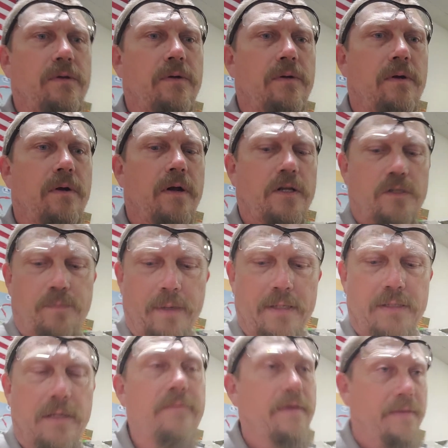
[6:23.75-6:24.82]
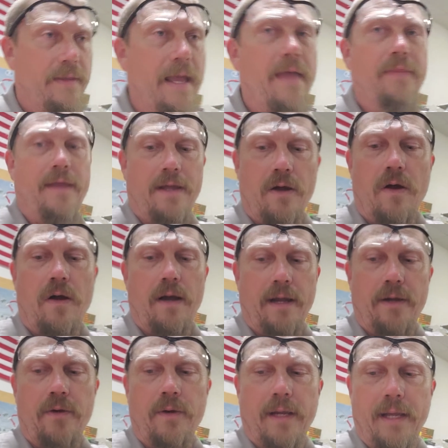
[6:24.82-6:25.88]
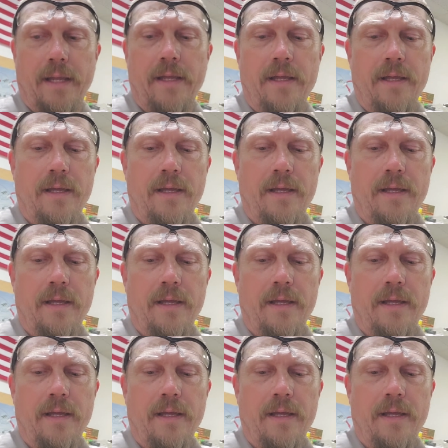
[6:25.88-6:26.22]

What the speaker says: are expensive, and they are, I agree.